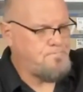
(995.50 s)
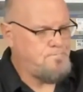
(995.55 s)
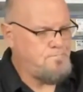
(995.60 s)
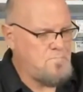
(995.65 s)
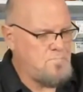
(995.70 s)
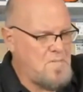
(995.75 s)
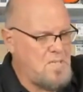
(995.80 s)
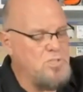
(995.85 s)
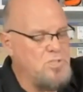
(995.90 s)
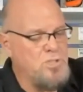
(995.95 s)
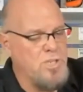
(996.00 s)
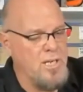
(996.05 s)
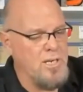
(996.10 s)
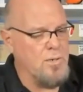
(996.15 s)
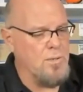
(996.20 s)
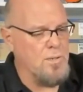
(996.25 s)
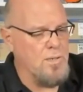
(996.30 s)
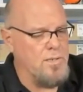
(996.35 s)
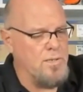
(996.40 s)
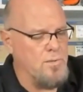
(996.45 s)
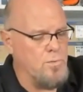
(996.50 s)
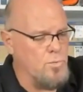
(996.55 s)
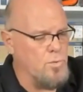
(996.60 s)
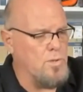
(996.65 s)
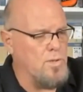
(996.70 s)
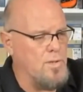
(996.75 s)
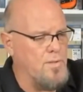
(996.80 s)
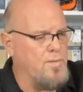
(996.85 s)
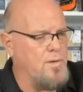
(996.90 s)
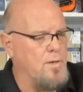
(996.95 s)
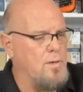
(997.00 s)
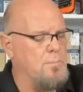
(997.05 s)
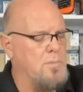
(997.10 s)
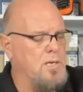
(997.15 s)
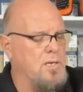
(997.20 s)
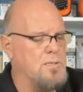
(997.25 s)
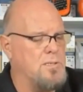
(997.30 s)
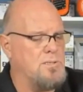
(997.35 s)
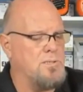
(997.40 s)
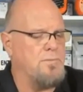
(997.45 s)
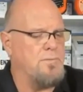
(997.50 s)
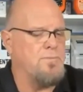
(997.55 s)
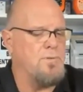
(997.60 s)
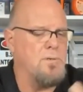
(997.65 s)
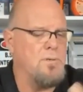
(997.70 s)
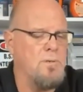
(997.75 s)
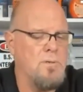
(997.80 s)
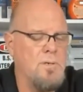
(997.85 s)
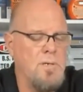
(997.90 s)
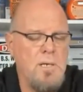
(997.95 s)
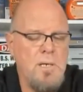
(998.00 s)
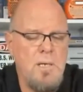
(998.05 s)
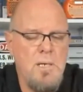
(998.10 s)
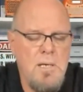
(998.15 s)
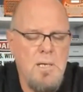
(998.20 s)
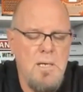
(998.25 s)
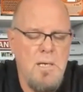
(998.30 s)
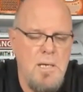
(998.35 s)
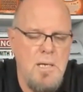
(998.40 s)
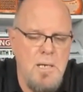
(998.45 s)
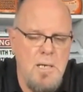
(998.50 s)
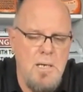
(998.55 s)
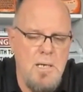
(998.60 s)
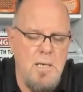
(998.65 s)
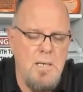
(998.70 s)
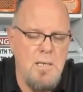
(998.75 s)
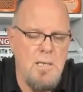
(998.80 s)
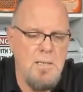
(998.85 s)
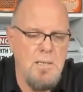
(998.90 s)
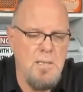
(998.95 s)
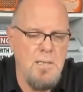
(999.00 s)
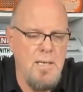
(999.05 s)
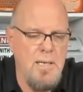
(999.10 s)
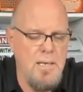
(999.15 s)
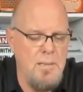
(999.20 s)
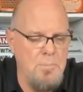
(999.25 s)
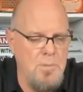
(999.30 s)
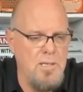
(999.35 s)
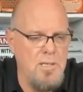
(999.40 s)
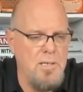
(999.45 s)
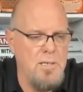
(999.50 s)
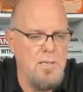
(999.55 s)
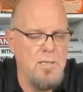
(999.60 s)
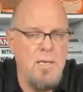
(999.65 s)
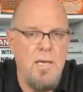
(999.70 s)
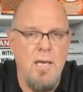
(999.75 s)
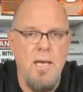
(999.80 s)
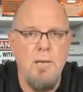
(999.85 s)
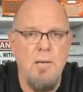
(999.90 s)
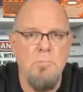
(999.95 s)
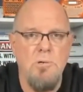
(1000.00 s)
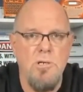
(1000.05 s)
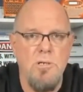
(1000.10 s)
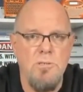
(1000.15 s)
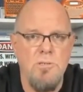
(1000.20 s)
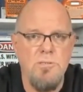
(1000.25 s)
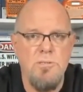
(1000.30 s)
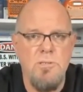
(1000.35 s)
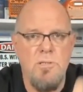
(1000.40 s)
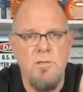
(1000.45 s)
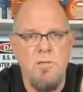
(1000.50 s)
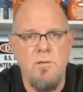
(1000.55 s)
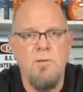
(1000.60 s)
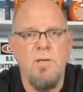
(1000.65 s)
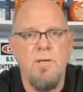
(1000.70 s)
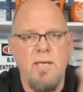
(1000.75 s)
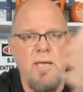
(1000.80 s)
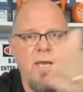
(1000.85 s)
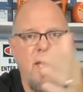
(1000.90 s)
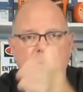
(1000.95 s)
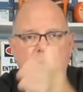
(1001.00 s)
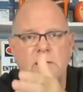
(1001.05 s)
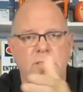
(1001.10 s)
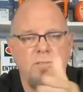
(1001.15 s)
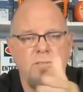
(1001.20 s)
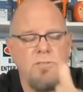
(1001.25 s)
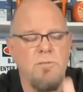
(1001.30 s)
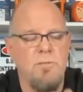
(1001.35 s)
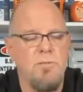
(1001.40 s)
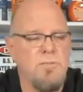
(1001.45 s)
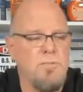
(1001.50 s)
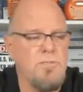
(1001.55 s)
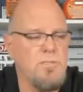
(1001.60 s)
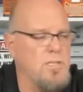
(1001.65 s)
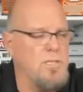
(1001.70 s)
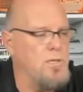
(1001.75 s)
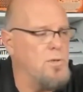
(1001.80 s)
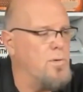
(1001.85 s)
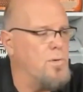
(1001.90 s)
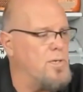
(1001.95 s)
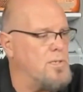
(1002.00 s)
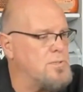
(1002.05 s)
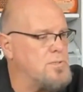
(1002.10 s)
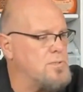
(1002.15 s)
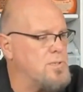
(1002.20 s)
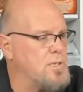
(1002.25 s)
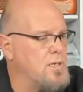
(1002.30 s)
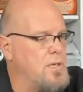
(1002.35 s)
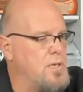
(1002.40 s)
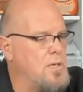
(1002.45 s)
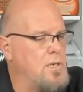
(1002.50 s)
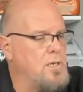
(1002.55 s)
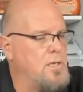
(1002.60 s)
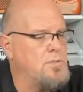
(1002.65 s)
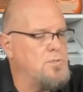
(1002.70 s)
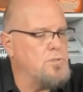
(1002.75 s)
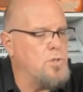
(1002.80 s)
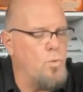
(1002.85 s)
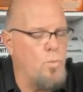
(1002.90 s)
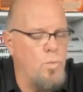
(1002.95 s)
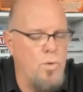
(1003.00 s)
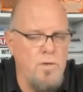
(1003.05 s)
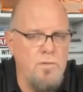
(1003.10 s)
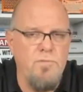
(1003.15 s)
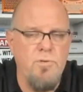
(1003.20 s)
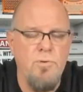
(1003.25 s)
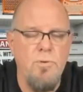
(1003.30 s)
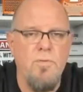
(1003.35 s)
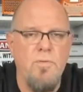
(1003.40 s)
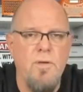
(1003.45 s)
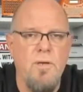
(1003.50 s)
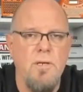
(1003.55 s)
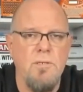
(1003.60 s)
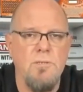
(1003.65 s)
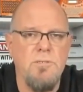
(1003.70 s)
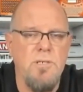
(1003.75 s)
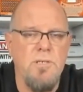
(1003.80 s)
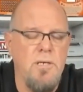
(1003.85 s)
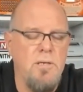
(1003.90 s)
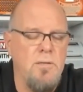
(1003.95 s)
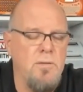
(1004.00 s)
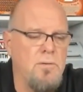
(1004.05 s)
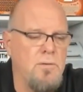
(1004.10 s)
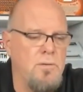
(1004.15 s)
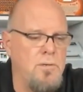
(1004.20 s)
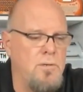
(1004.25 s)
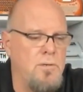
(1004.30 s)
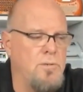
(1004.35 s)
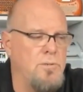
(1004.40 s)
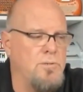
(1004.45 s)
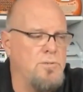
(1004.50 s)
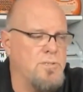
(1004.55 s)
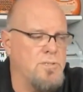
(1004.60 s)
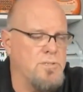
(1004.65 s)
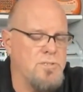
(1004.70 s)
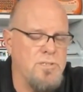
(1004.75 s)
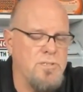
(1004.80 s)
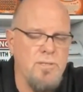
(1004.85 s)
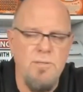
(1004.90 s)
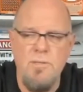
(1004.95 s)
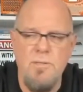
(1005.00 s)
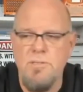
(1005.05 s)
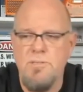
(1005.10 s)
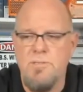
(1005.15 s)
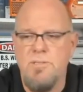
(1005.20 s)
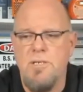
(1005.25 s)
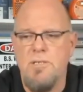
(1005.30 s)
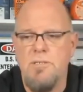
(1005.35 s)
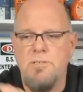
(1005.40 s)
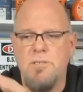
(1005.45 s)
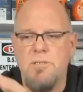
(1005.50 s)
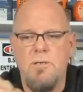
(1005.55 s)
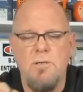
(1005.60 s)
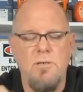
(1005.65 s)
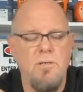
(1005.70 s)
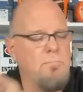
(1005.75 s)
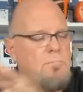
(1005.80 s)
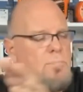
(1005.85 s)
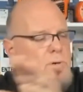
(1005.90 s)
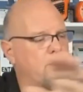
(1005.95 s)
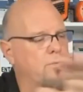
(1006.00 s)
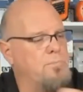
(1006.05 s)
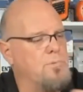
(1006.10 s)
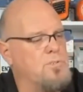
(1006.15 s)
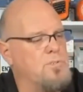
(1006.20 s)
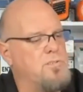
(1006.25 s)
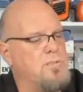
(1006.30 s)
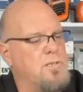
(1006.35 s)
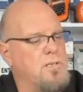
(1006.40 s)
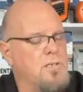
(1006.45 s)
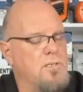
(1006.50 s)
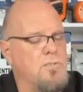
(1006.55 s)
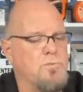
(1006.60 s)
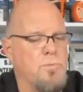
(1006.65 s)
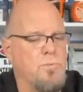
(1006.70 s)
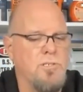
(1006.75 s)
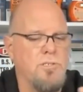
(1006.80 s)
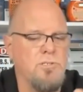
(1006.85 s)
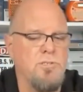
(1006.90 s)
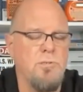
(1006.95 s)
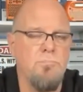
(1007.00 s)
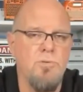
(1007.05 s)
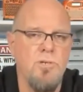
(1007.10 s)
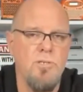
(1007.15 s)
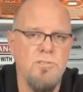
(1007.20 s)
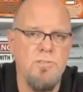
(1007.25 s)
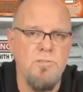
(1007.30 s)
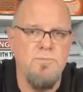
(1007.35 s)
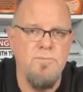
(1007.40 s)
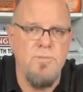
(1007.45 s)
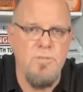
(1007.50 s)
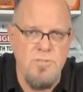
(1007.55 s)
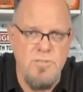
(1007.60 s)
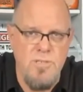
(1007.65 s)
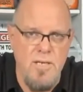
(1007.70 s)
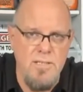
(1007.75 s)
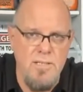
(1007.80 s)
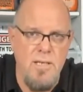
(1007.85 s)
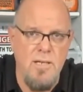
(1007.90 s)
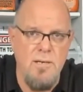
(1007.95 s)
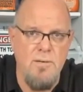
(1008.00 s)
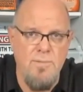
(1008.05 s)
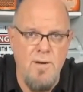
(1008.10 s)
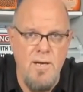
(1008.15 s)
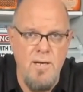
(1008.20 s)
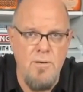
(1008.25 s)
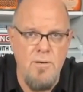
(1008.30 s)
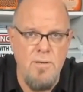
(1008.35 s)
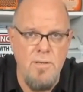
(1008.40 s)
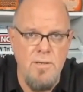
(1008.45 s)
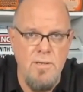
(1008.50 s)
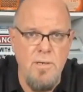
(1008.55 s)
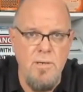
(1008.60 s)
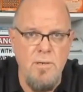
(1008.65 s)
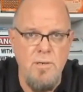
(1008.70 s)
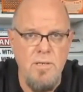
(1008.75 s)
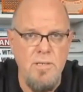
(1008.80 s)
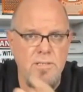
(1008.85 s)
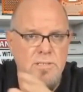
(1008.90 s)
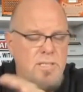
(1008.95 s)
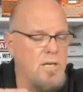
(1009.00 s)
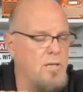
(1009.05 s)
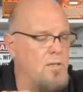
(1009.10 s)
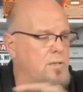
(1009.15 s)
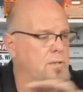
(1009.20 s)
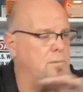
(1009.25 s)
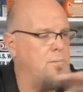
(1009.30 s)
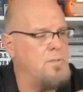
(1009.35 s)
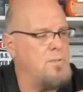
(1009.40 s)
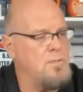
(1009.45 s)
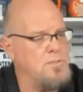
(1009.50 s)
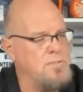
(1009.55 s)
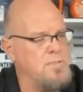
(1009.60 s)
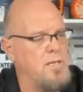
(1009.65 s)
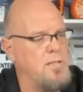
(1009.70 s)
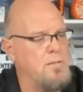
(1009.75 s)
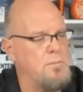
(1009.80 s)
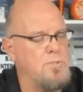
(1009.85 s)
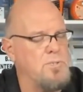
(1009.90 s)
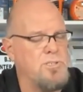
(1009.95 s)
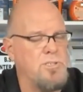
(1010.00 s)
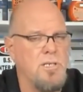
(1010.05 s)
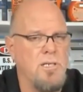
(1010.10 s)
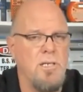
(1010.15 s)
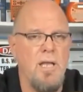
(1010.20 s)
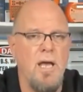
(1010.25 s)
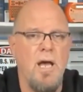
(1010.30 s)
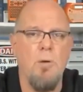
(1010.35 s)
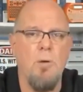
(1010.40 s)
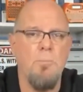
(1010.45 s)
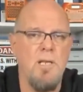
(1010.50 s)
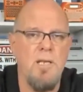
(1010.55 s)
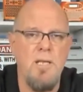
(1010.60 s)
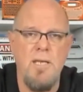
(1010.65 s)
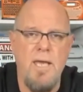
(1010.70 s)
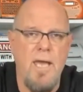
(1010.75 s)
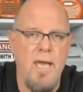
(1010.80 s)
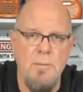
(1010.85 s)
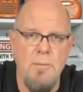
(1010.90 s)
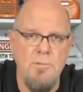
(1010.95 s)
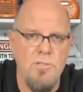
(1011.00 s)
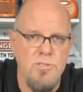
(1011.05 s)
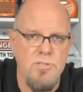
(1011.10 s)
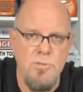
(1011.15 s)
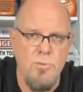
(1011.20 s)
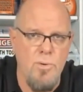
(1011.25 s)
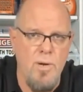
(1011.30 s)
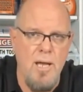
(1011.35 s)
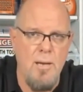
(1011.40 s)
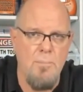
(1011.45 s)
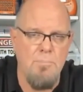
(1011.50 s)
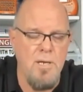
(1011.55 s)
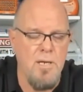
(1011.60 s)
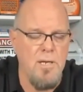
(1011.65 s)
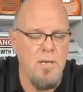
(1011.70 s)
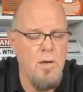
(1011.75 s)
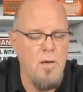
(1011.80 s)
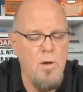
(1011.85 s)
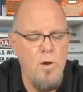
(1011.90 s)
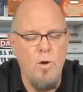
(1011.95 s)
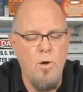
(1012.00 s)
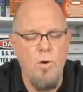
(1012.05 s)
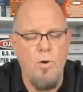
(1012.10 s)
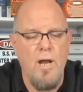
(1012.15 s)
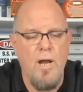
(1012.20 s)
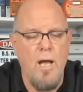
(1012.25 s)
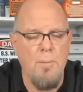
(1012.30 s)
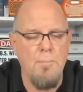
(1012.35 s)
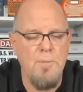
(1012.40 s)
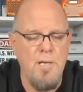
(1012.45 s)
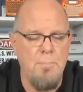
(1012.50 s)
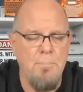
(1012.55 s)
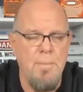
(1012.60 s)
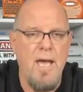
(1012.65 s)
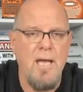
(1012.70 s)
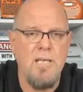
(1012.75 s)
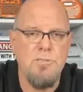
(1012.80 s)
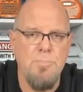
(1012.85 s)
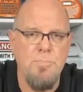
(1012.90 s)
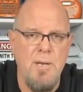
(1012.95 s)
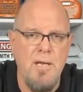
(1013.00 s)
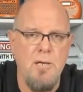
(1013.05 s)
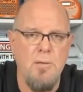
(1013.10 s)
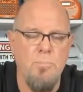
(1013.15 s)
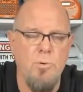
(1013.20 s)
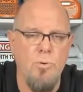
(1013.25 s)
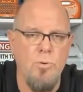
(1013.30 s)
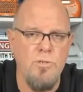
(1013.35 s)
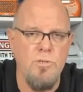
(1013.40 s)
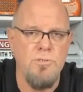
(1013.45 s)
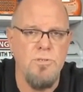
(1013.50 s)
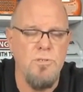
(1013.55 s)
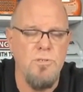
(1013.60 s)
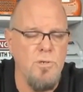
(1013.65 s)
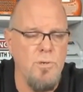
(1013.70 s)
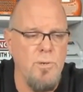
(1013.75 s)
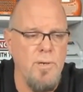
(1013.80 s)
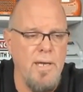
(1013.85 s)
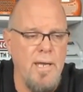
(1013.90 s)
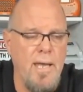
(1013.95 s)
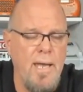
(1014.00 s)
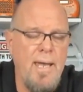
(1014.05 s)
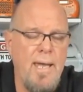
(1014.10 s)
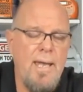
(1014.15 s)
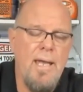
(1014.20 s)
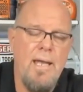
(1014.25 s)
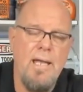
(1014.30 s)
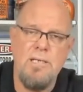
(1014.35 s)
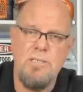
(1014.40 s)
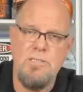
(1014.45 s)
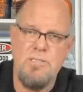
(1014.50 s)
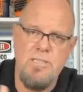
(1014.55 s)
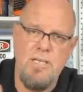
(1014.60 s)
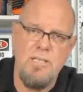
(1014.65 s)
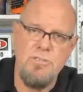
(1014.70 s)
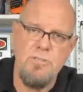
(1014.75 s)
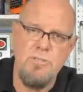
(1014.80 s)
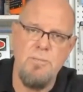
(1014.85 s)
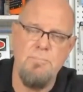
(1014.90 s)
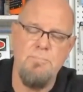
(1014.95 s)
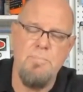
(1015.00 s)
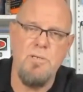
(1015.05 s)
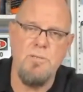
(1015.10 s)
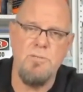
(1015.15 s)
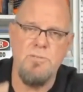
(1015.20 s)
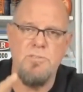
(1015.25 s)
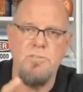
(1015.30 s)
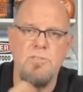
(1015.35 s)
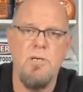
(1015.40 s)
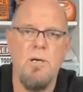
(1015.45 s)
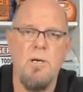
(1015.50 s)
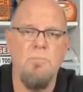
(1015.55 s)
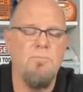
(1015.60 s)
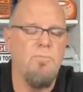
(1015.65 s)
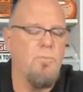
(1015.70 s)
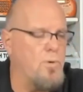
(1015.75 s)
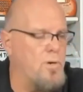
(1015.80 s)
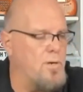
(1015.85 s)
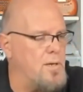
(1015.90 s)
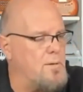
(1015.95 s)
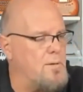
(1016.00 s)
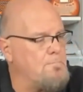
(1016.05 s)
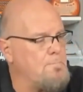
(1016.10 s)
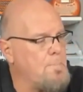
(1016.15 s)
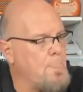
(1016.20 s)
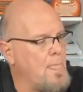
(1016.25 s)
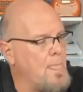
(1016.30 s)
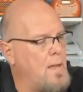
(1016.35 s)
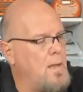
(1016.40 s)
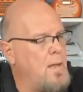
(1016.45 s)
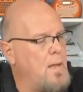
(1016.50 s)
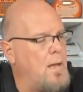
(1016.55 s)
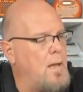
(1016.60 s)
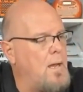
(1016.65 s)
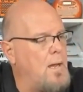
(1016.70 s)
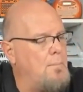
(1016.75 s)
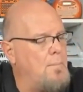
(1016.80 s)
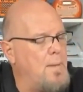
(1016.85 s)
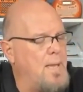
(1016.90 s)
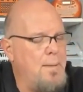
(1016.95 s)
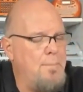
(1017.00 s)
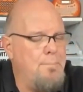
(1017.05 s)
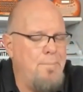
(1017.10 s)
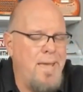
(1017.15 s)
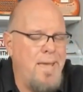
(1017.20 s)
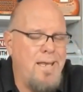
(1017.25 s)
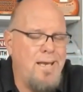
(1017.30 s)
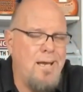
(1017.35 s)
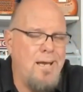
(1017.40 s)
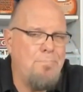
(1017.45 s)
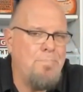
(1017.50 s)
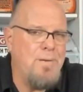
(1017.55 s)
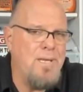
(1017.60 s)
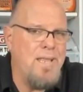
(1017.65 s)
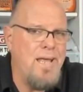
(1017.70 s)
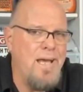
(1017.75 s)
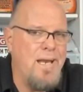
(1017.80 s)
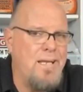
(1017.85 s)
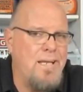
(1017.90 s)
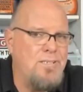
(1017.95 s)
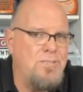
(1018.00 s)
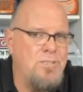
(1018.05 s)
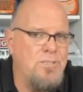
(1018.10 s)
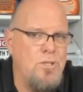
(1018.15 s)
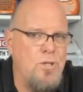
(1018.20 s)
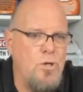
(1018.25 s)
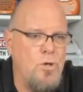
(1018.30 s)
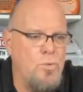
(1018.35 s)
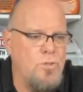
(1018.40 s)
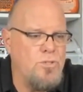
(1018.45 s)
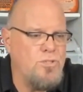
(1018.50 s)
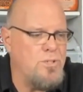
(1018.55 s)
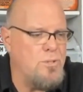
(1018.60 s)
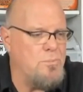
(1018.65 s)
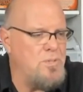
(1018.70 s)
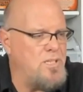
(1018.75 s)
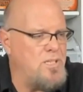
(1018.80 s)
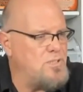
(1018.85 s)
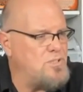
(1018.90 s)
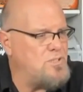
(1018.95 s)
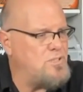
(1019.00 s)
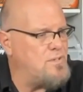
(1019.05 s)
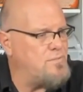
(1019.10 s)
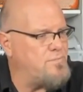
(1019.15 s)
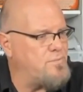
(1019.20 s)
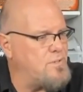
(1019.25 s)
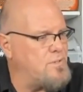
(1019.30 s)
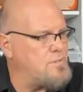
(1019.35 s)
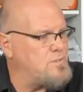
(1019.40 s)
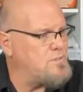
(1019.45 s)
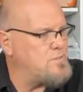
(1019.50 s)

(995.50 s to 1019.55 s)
generally, the rule of thumb is if you're labeling cables, they're in cadence, they're in sequence. So one of two things, either use the serialization on both machines, which you put your first identifier in there, you tell the machine how many cables you're wrapping or how many patch panel ports you're doing, and essentially builds a job for you. It may not be that easy, though, with some of these different